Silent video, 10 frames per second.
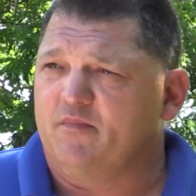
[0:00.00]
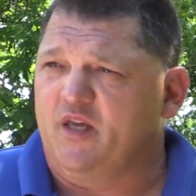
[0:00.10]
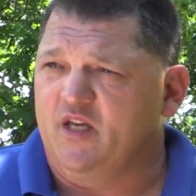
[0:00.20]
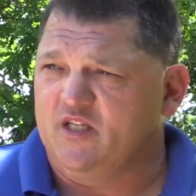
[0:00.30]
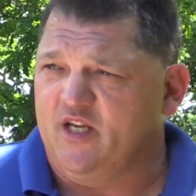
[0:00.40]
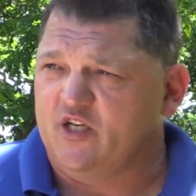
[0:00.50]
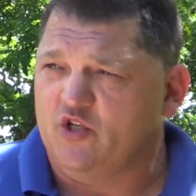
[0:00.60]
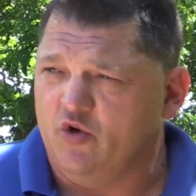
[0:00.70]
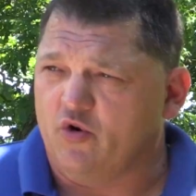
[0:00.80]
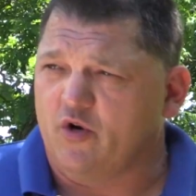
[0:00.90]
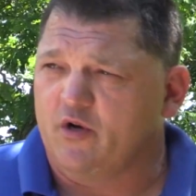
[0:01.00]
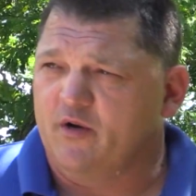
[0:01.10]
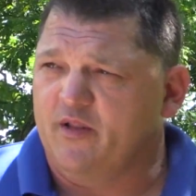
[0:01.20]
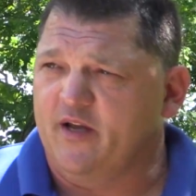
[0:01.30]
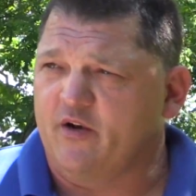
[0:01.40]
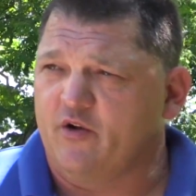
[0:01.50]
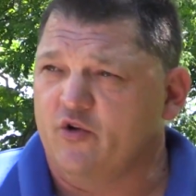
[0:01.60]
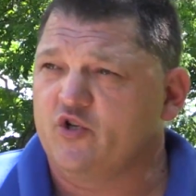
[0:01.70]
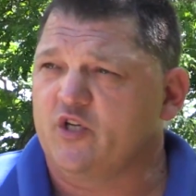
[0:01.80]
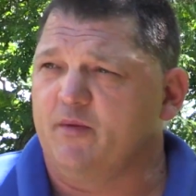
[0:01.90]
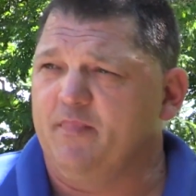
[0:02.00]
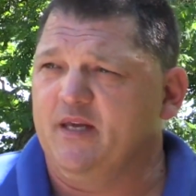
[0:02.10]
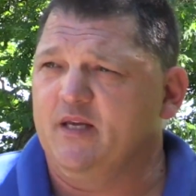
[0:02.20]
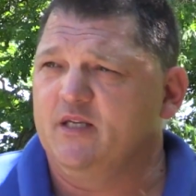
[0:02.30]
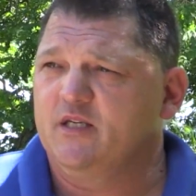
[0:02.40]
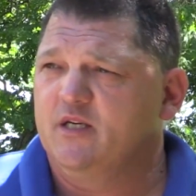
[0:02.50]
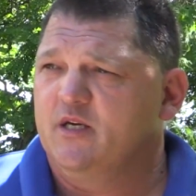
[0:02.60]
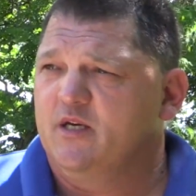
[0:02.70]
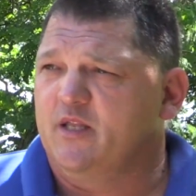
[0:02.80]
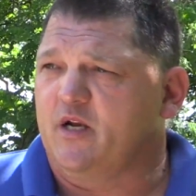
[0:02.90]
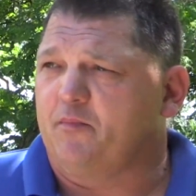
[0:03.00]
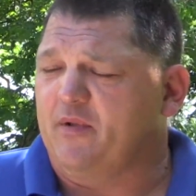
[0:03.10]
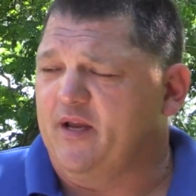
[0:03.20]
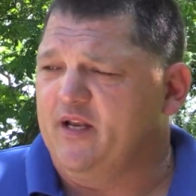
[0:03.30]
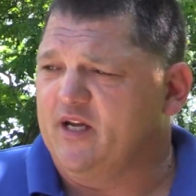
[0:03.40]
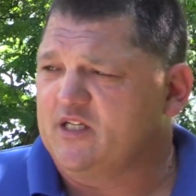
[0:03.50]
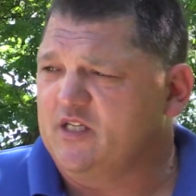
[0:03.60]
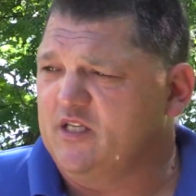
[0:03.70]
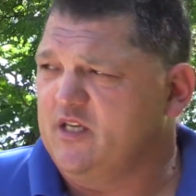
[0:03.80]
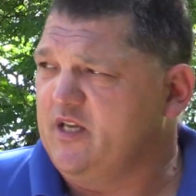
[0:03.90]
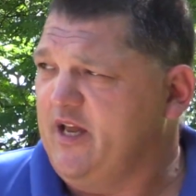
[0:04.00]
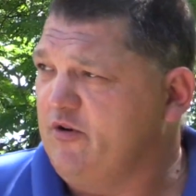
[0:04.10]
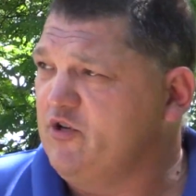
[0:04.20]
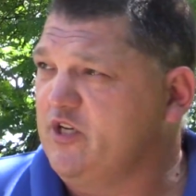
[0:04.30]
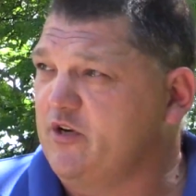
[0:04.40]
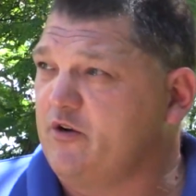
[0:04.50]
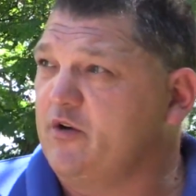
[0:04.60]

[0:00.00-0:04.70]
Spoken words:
kids next door that are allergic to bees that are playing next to the house here,